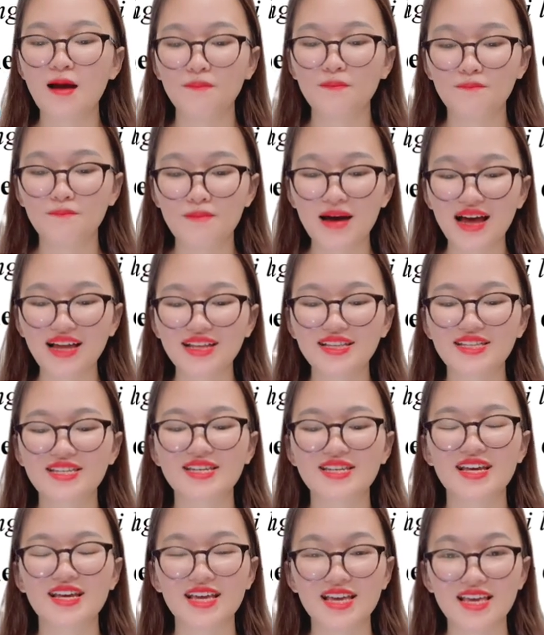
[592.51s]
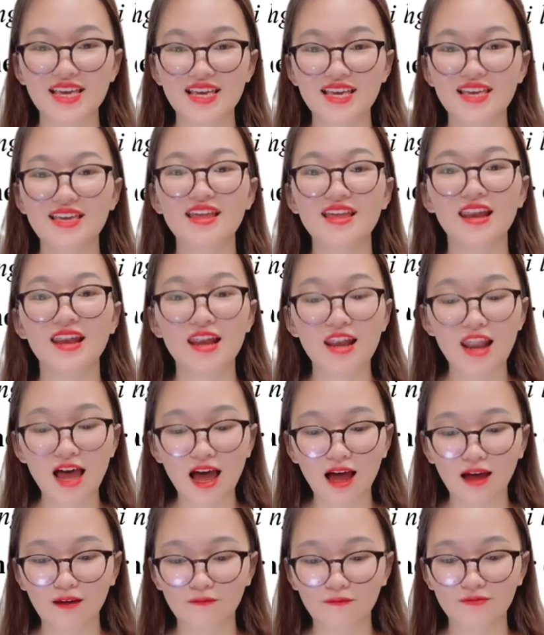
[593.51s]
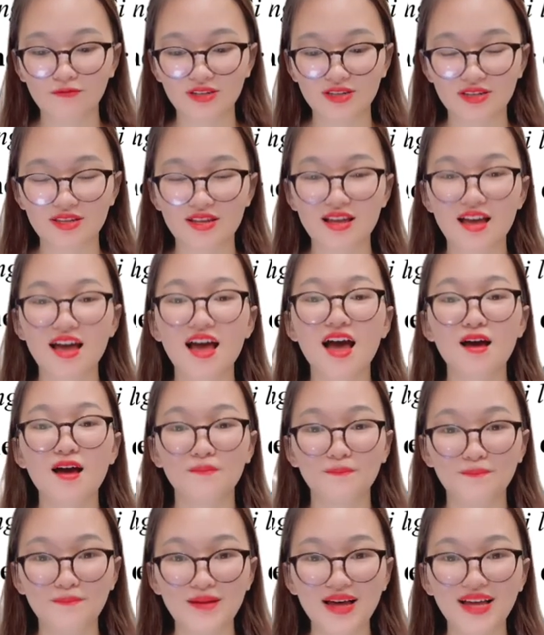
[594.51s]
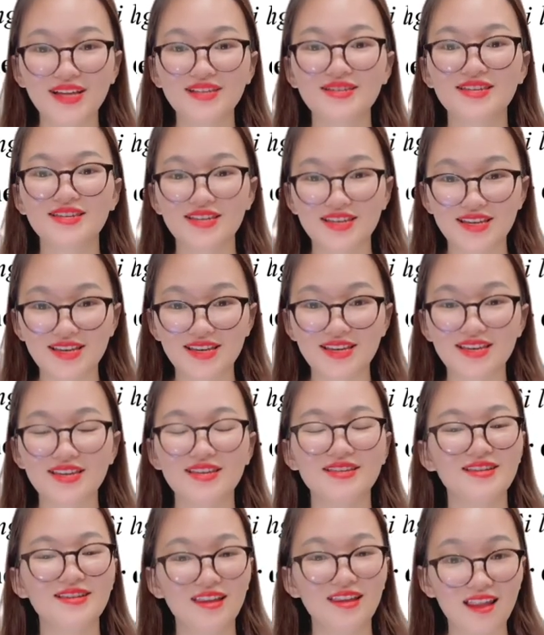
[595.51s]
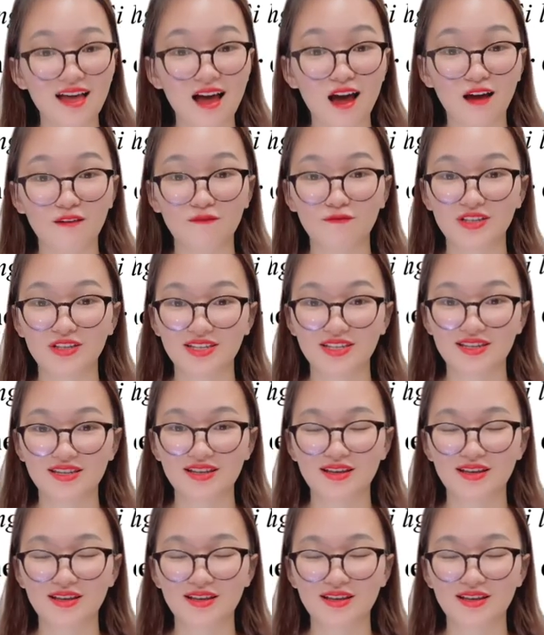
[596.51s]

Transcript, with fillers: but he loves, but he loves.